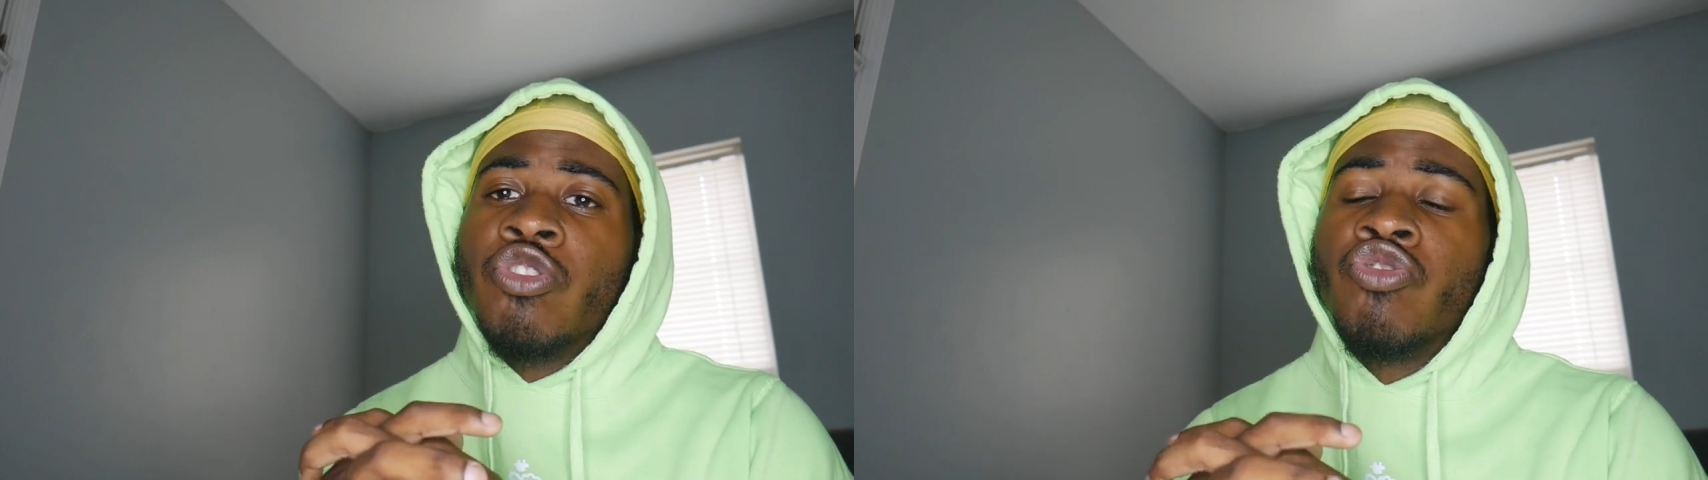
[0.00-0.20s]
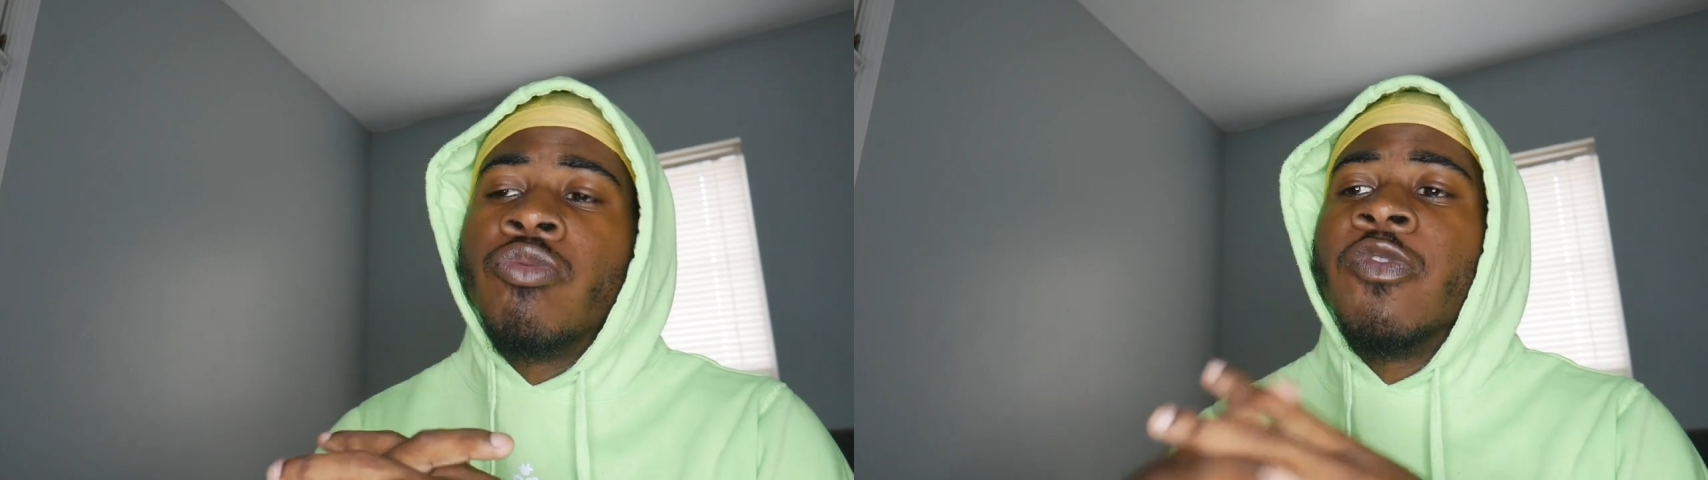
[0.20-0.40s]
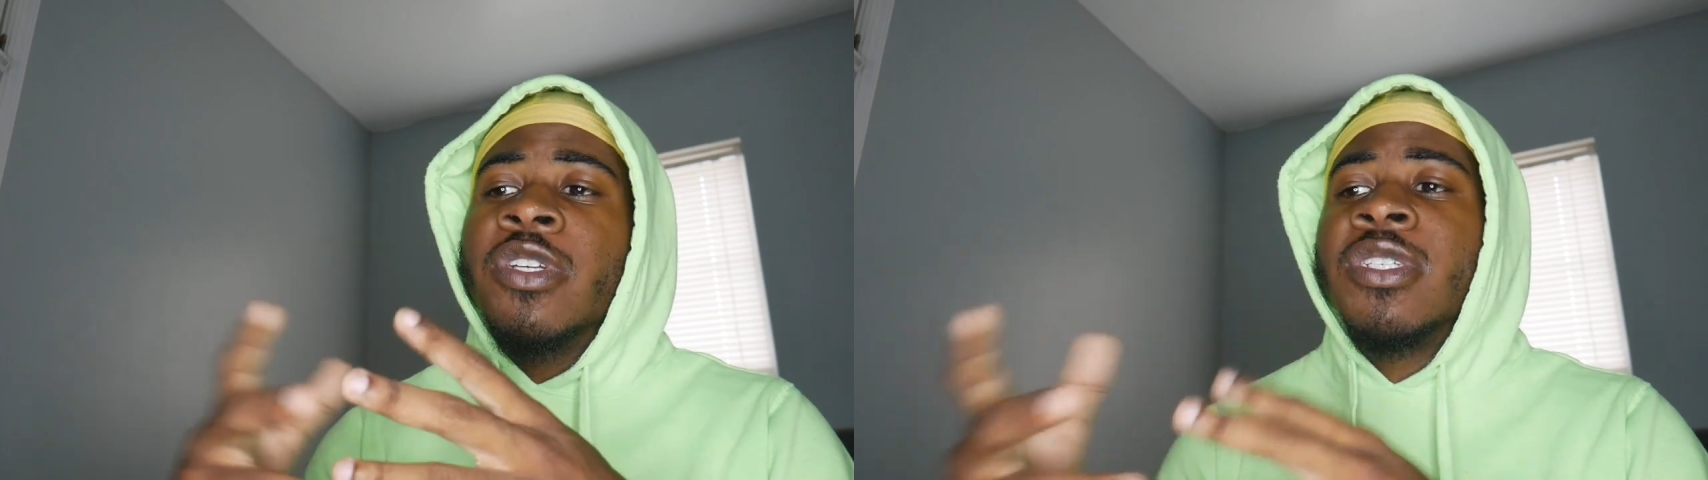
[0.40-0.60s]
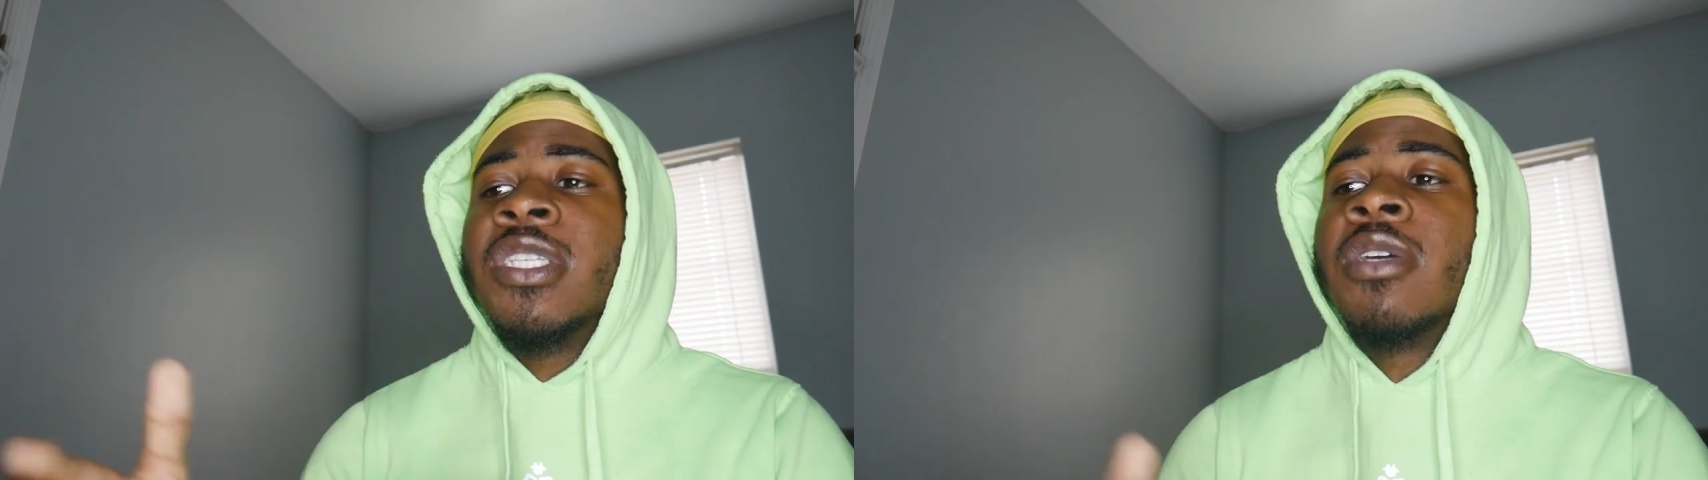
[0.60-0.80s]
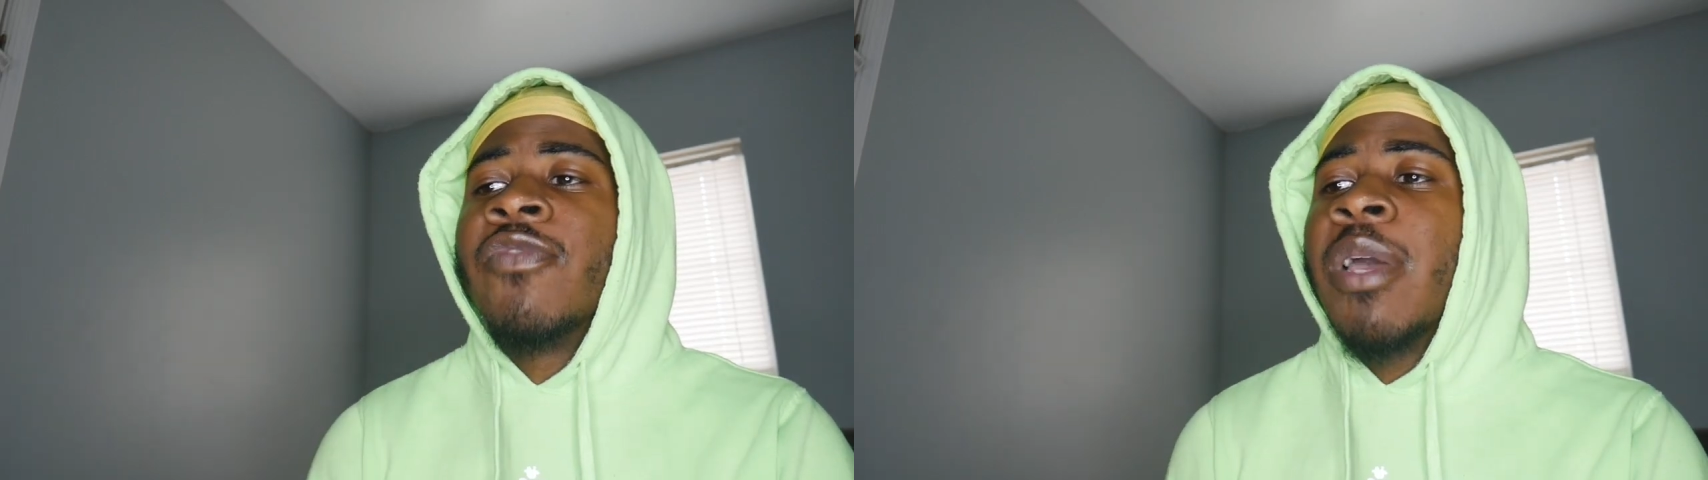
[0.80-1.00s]
group
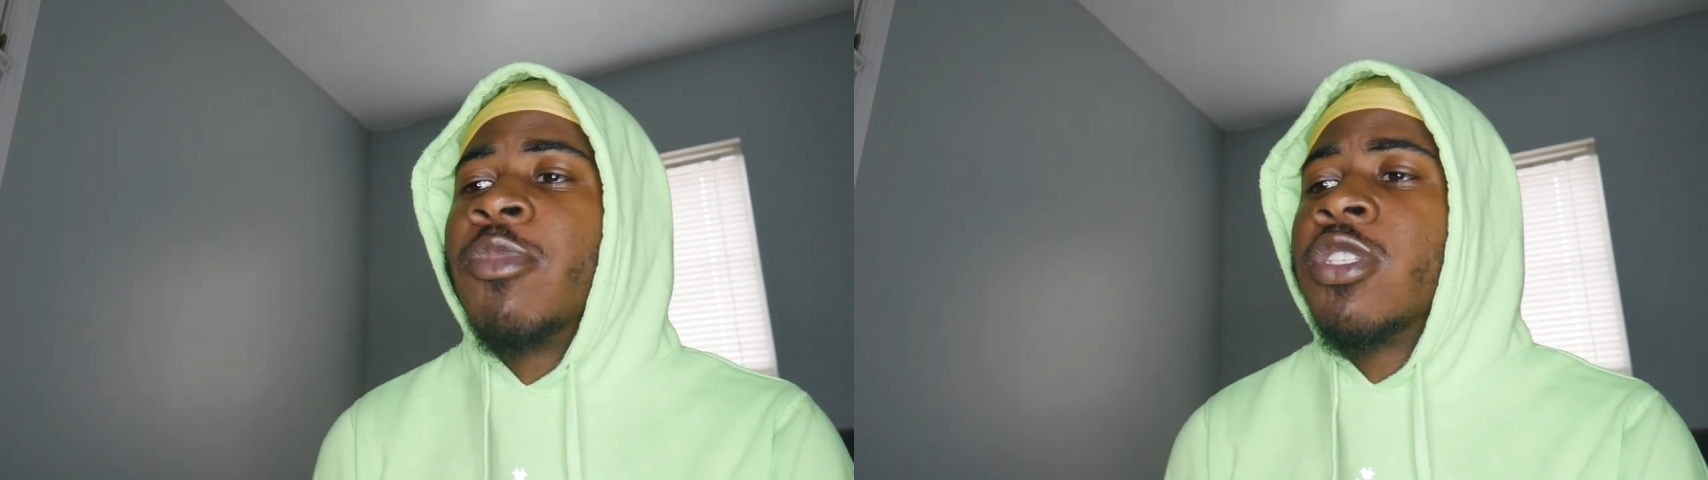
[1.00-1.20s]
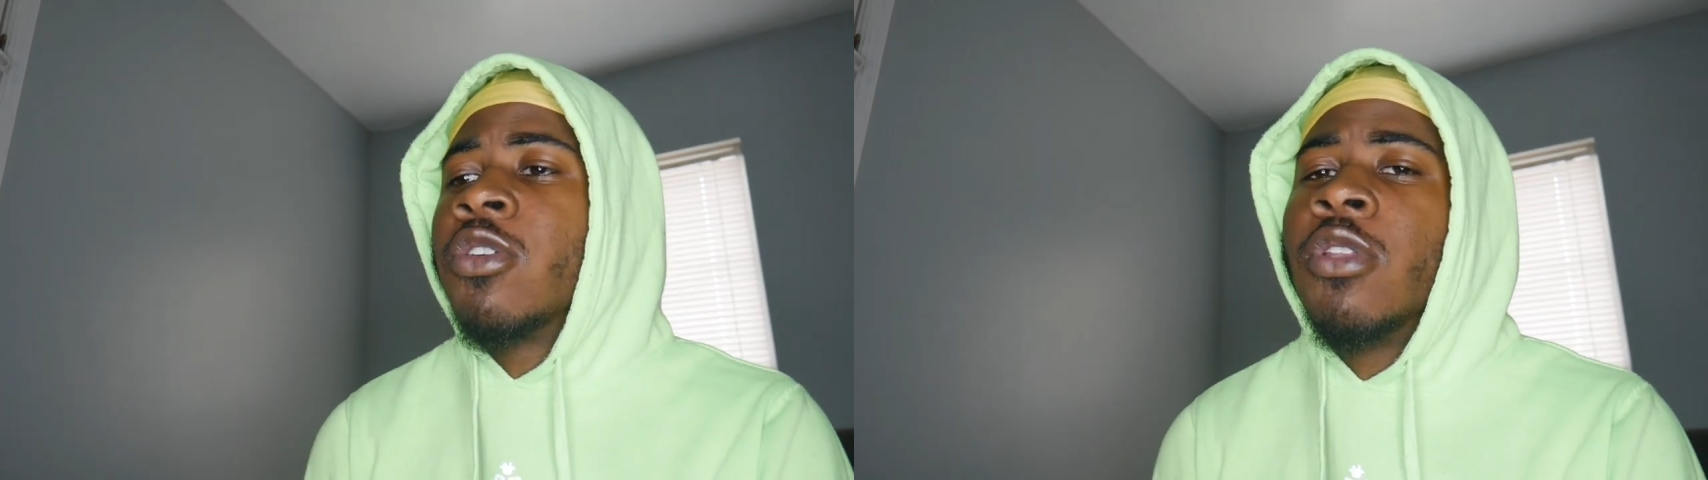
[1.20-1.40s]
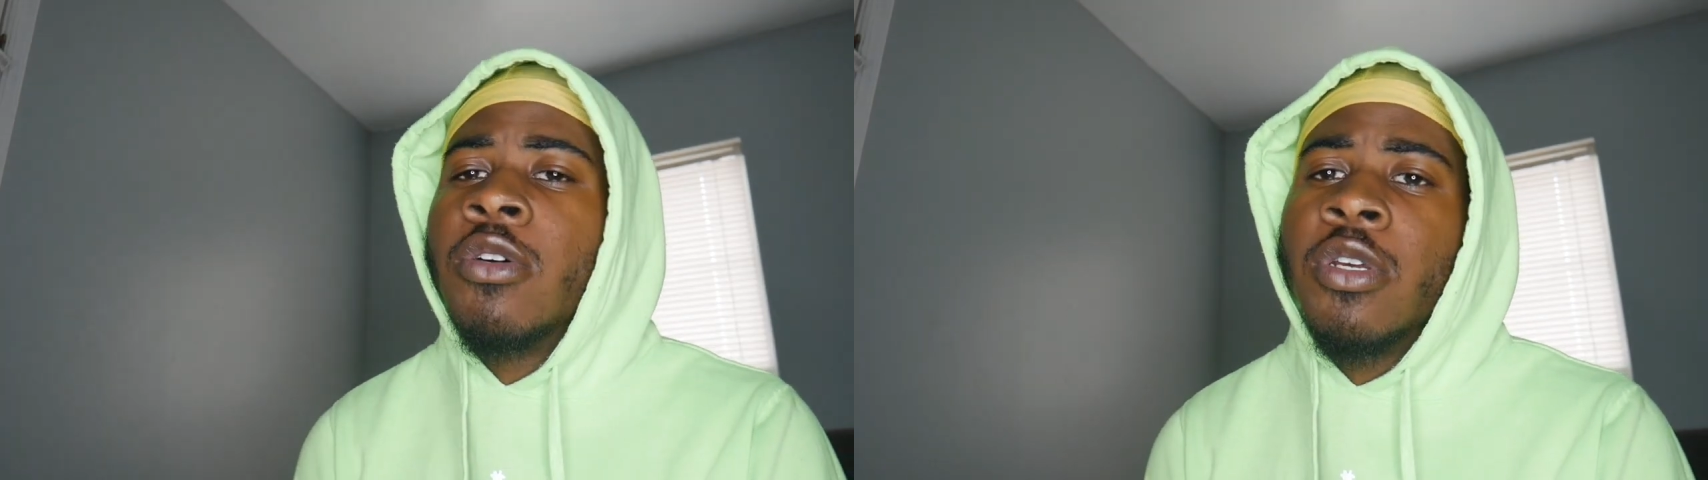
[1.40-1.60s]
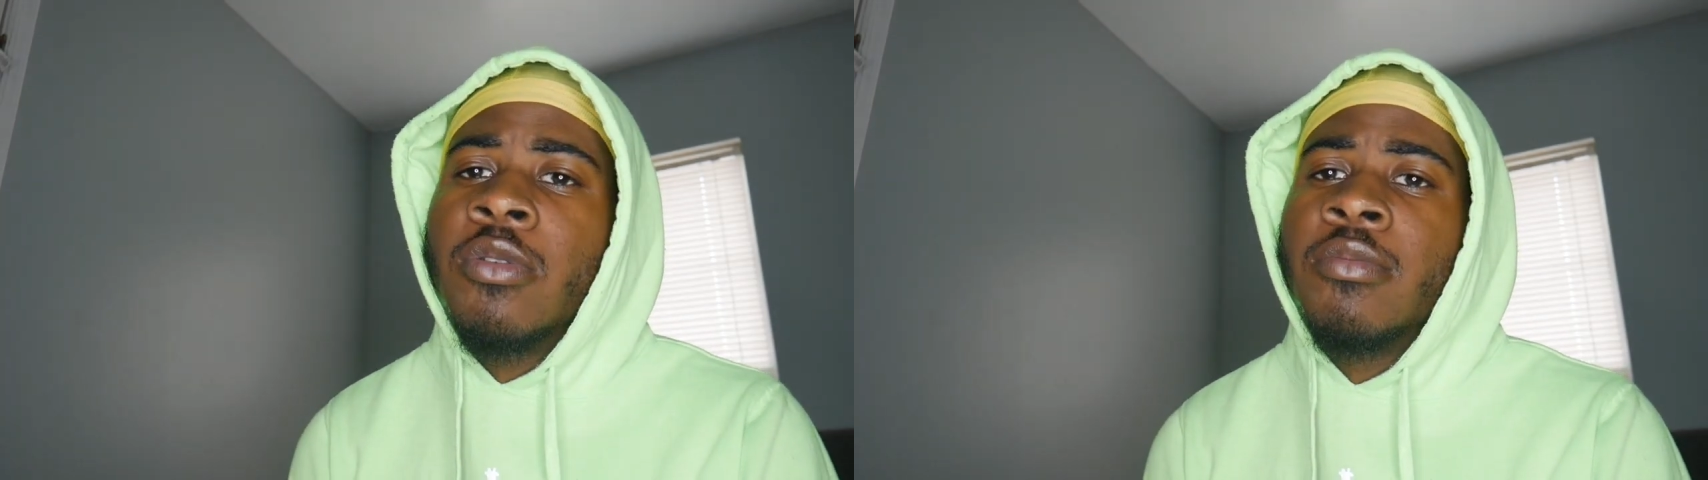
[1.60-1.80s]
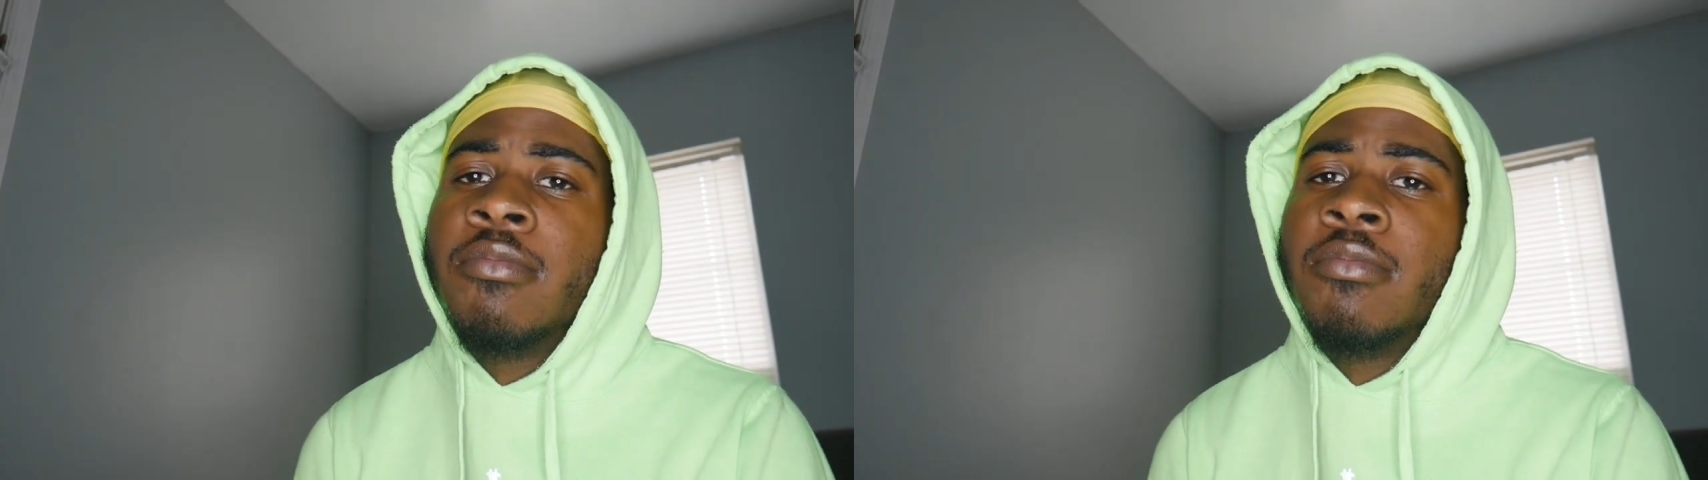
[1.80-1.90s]
versus him rapping solo, though.